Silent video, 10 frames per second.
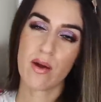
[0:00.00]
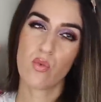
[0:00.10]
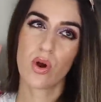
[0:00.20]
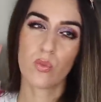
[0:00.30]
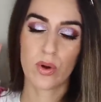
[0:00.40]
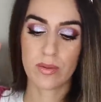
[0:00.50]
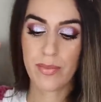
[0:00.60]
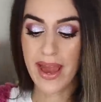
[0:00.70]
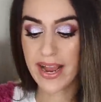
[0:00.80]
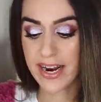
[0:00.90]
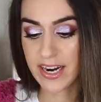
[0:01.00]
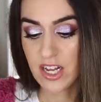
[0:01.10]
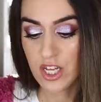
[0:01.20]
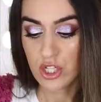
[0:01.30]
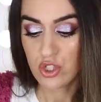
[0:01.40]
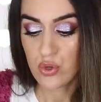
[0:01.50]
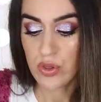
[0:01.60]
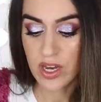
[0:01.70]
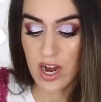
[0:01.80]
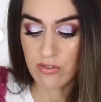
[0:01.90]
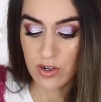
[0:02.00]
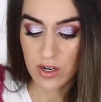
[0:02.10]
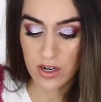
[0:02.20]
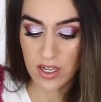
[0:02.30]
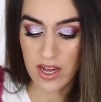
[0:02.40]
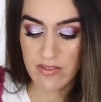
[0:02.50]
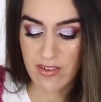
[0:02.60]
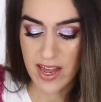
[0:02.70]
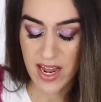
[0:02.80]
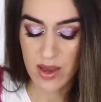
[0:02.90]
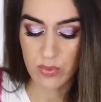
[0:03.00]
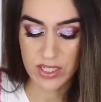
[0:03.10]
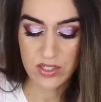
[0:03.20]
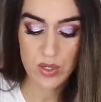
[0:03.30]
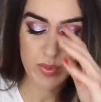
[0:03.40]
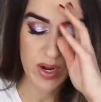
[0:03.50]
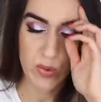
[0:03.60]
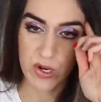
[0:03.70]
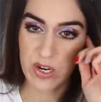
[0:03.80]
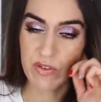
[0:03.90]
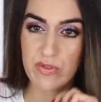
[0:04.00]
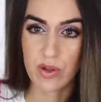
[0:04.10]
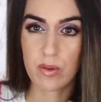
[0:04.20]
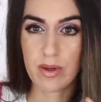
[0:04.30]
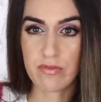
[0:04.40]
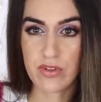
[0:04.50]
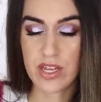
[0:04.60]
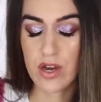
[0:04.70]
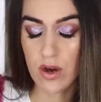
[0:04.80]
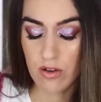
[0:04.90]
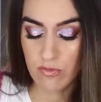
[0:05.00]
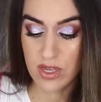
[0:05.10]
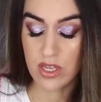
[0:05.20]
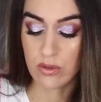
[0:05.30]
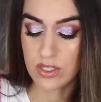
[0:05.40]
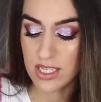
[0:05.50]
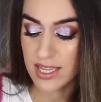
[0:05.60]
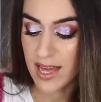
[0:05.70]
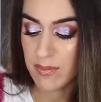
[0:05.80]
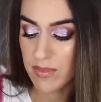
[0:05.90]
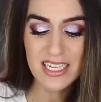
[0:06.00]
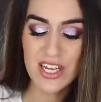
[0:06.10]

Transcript: I wore one pair to the CoverGirl event I went to, but I want to film a video of me using them.